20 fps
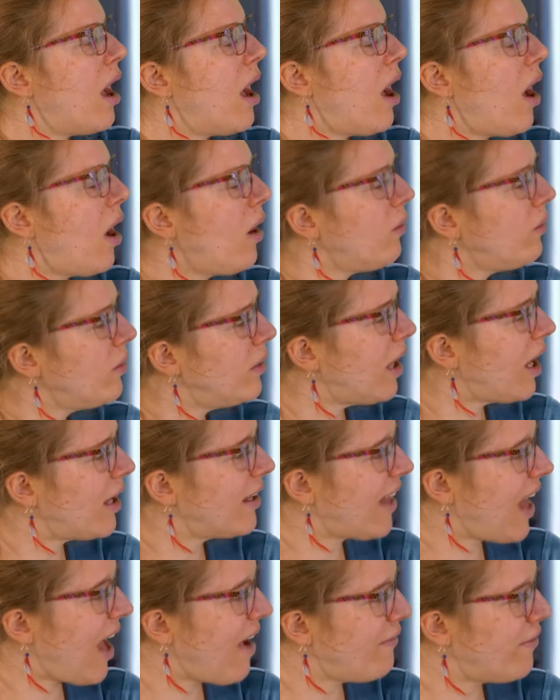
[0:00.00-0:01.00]
Oh,
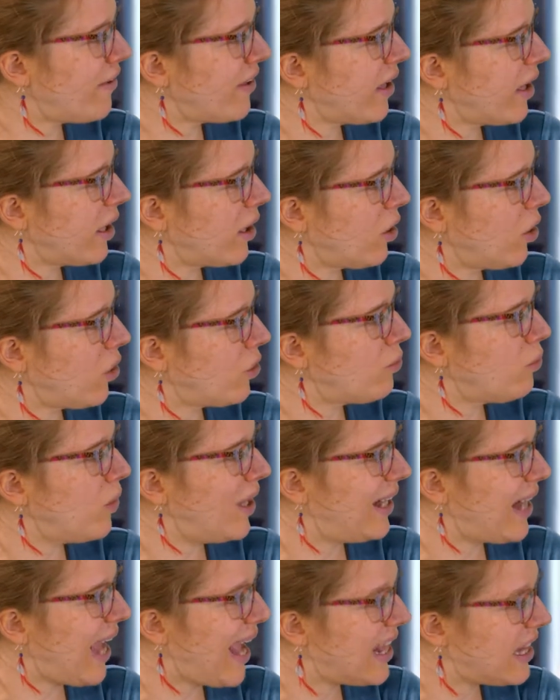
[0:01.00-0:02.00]
like having a good
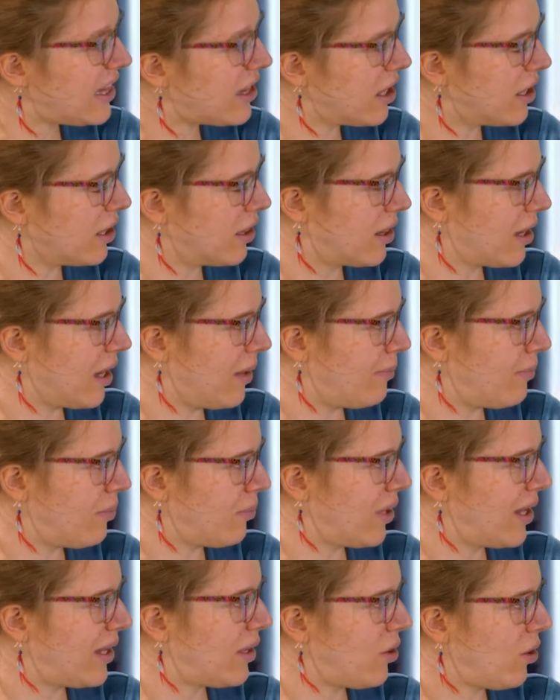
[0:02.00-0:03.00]
relationship
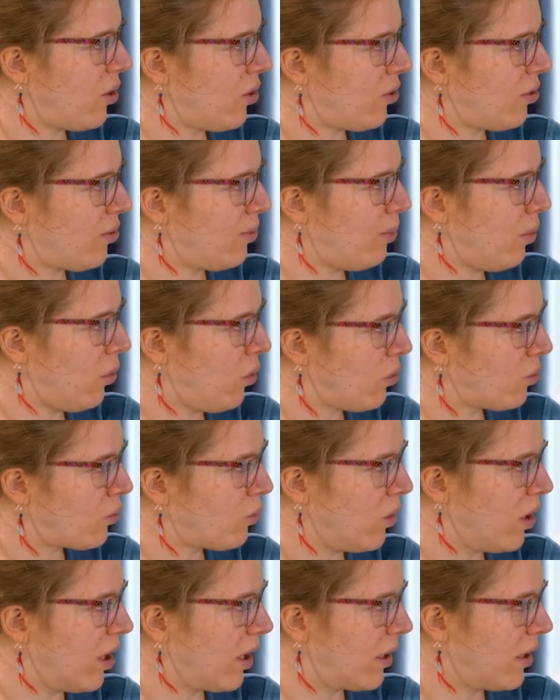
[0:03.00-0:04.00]
with your support
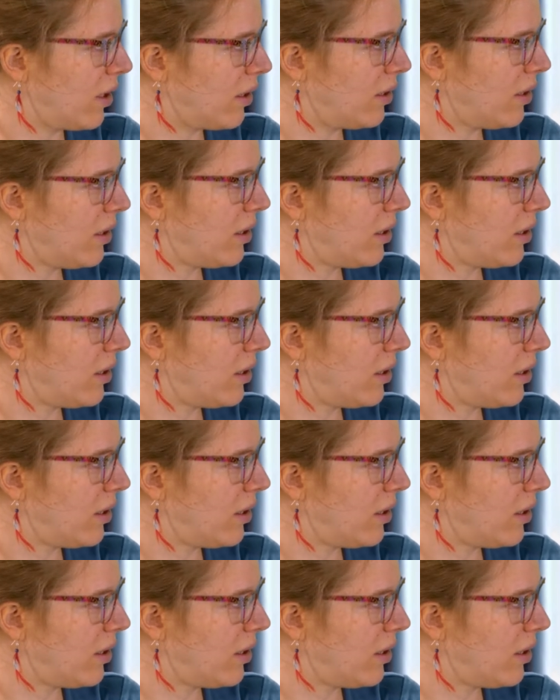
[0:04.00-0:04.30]
workers.